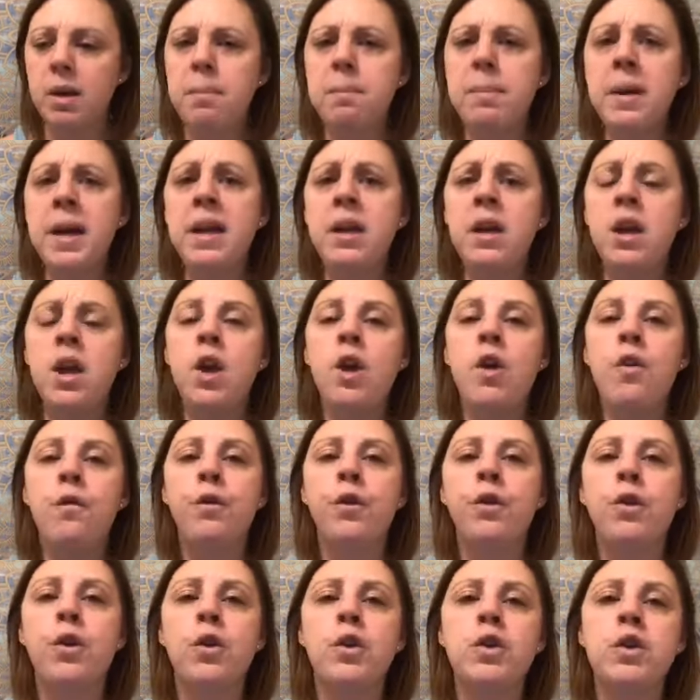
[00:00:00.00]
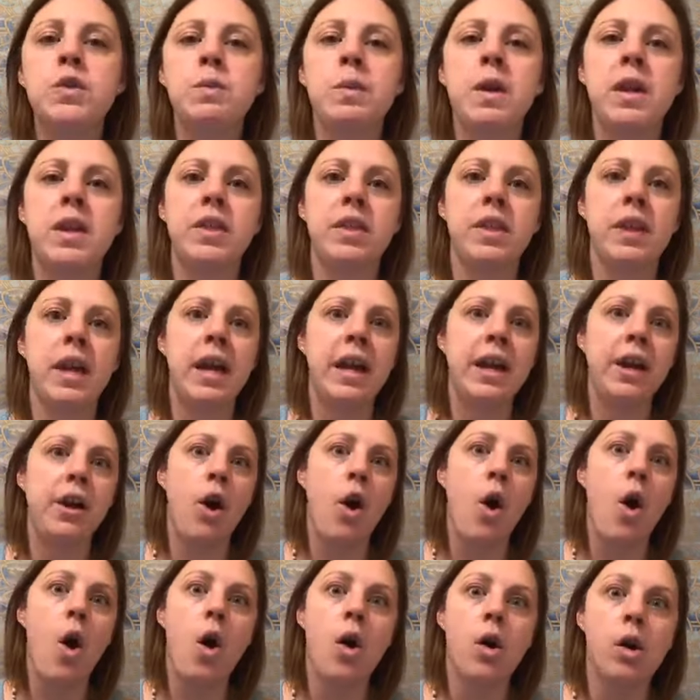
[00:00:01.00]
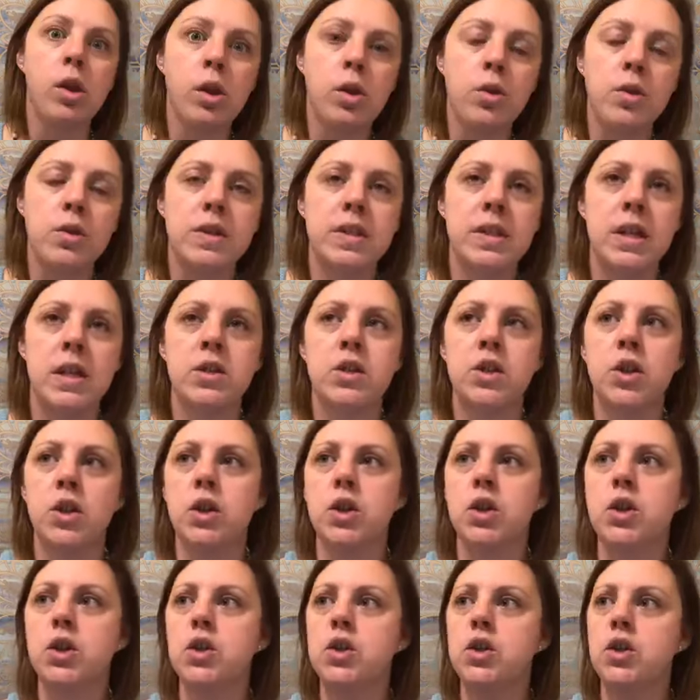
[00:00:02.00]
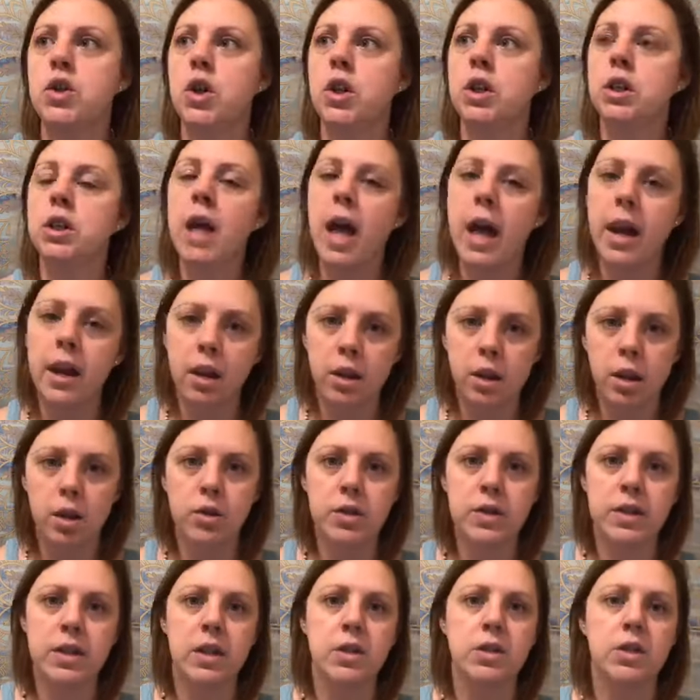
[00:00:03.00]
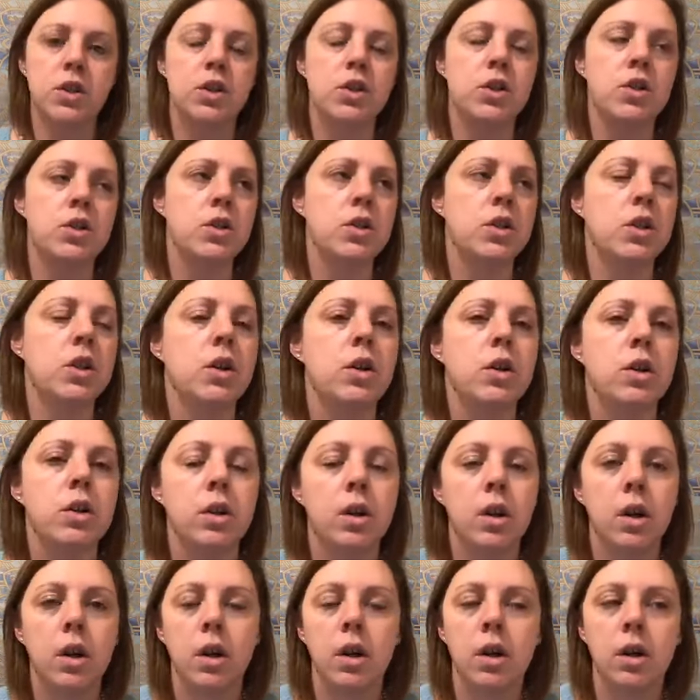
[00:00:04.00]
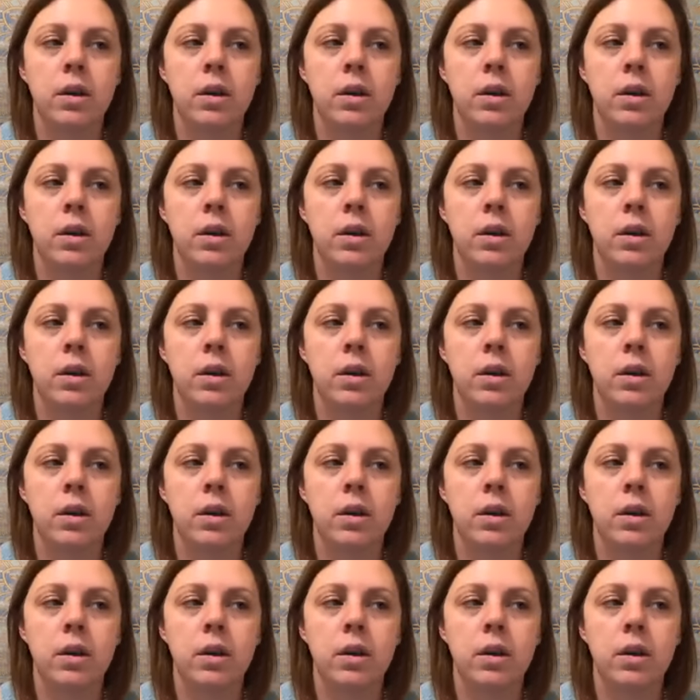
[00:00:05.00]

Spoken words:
But for those with like all closed centers or a lot of closed centers, or